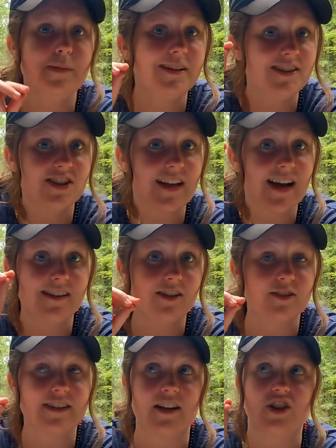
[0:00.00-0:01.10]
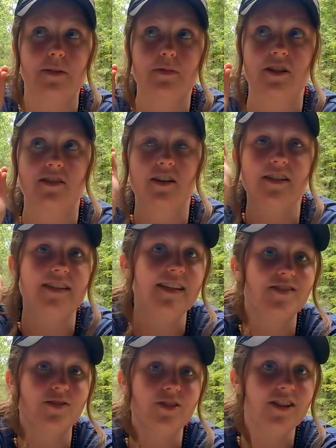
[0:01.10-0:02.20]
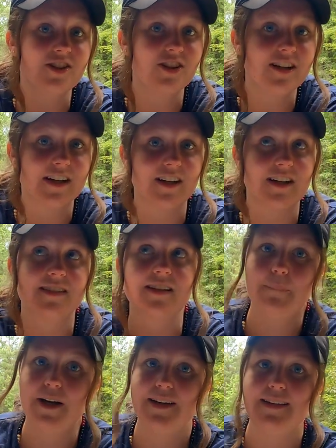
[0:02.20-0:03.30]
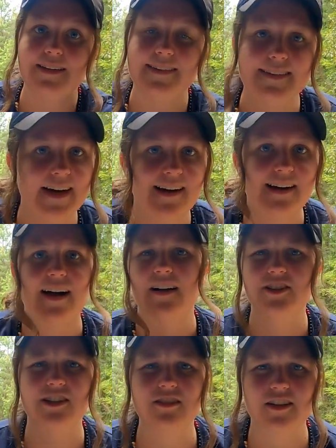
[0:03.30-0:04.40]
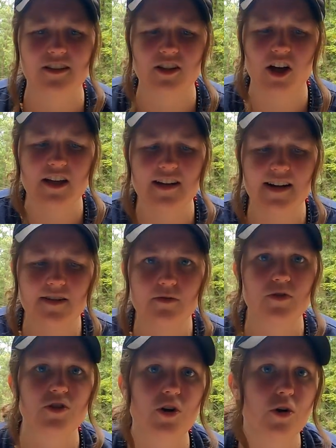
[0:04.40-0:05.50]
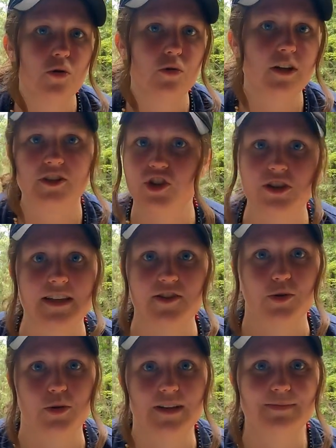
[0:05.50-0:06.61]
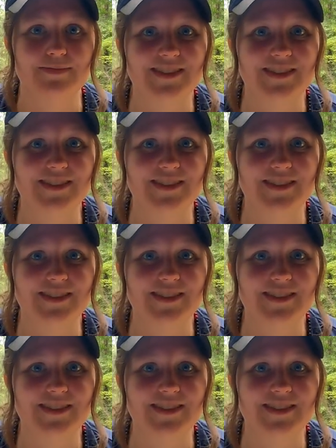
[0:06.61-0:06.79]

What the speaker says: we might just add little touch-ups, because honestly, it's only certain areas. But yeah, I've done a lot of talking now, so let's just get to it.